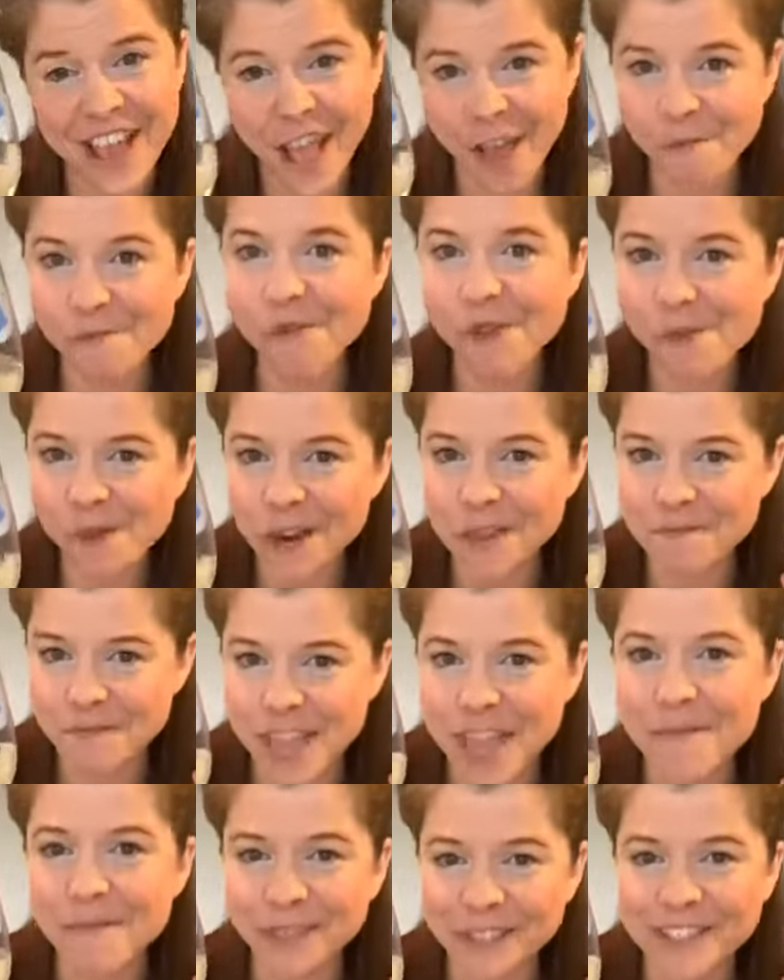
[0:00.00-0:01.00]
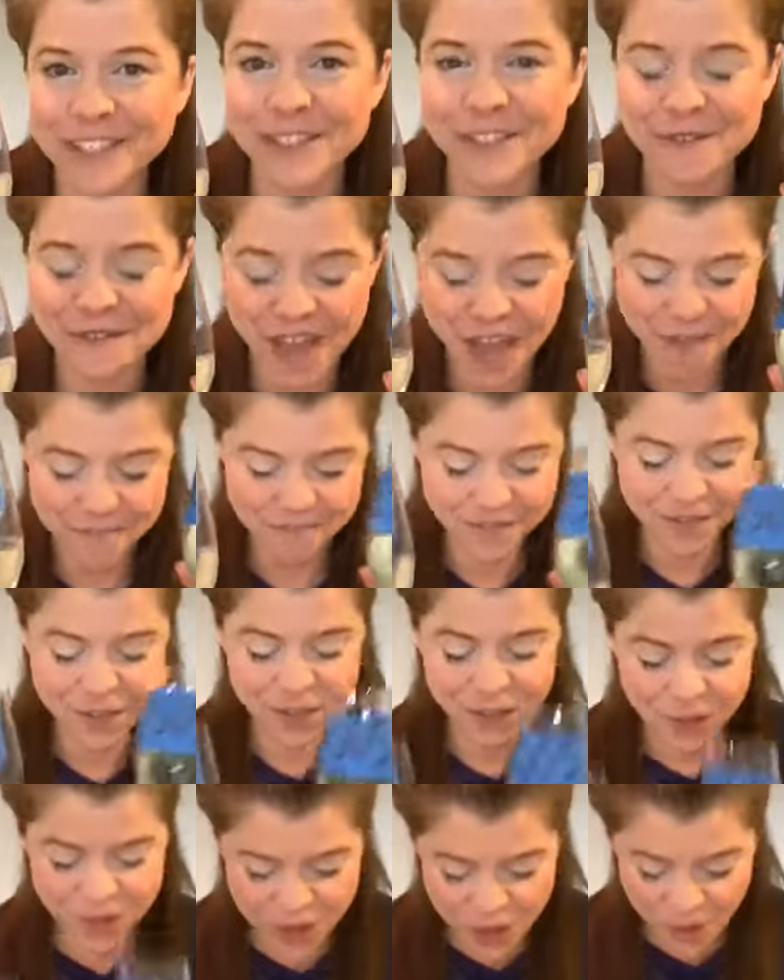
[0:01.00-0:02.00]
And we want to be able to do that.
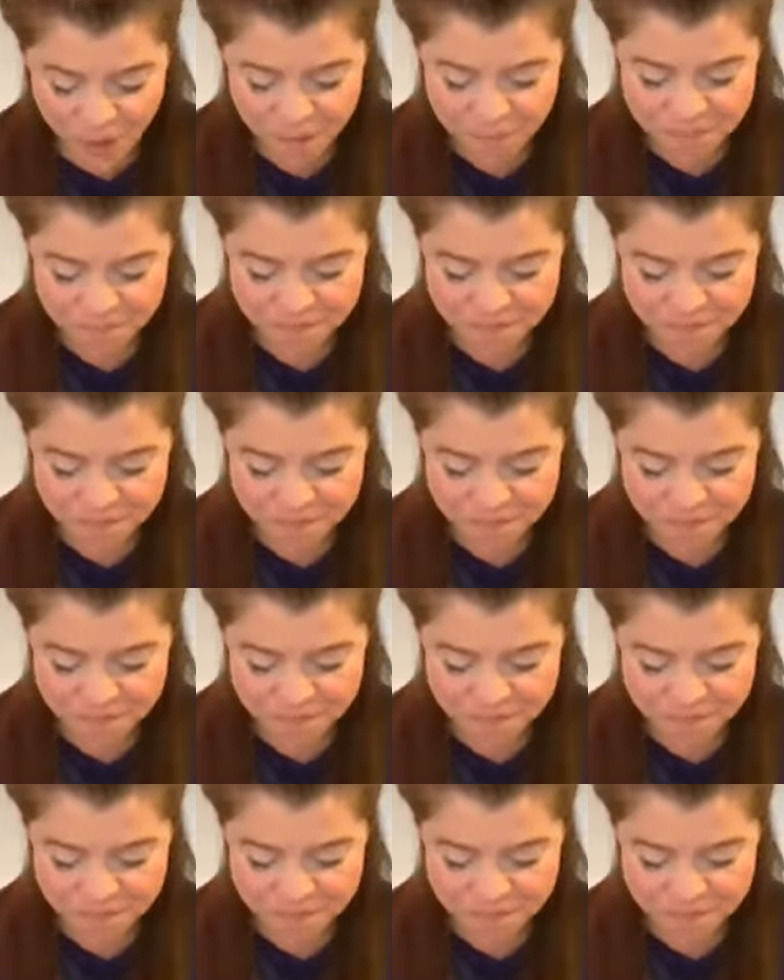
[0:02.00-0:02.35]
So,